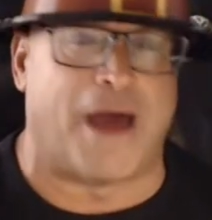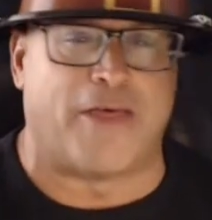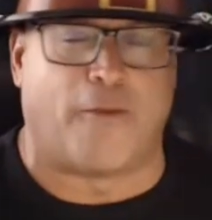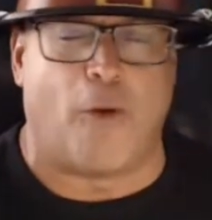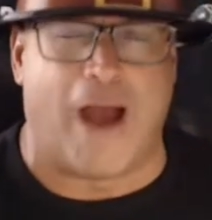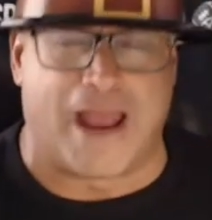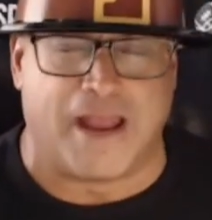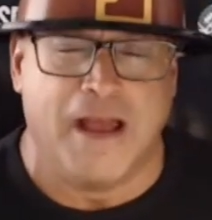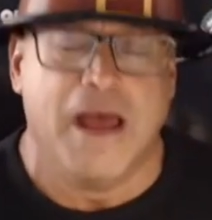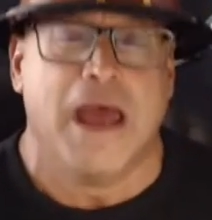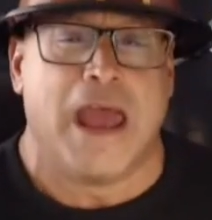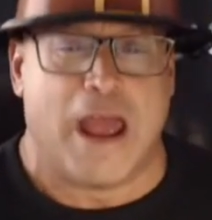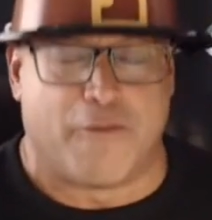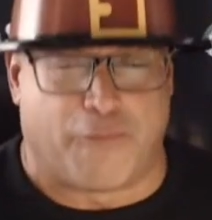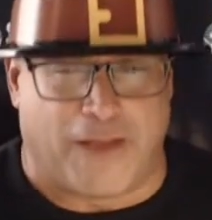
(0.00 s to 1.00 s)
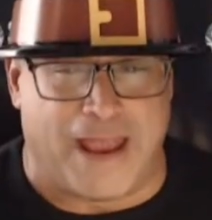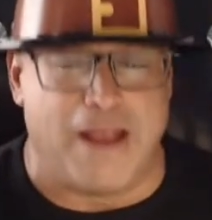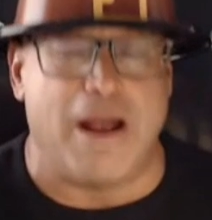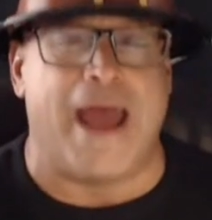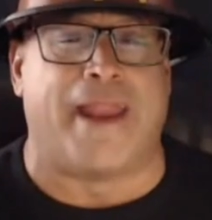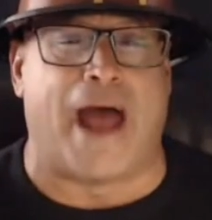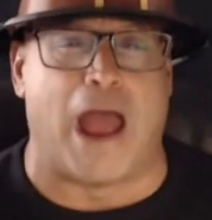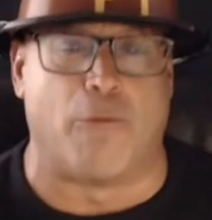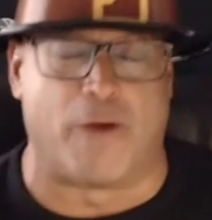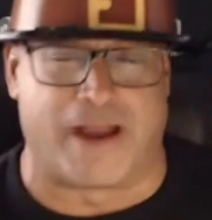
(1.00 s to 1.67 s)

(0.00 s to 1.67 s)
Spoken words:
By the way, if he and I